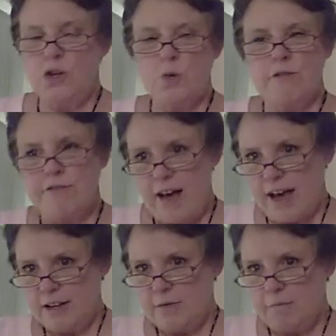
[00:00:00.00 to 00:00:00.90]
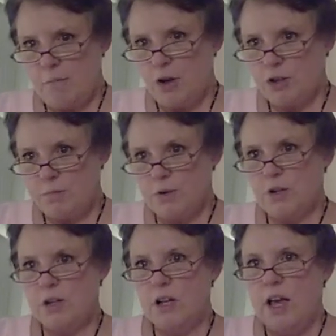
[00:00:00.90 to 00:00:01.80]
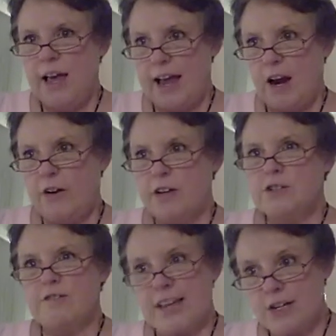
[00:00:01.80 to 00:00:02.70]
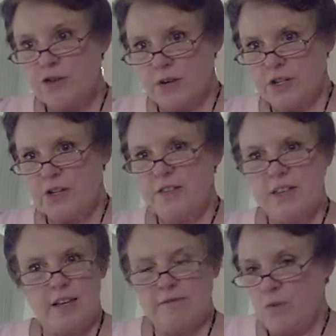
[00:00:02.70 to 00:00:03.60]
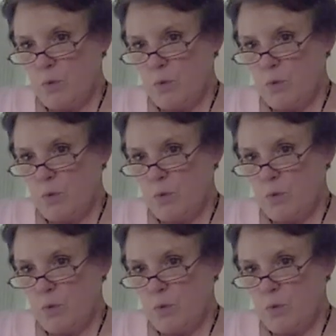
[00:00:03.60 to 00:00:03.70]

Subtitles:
you will find multiple areas of interest that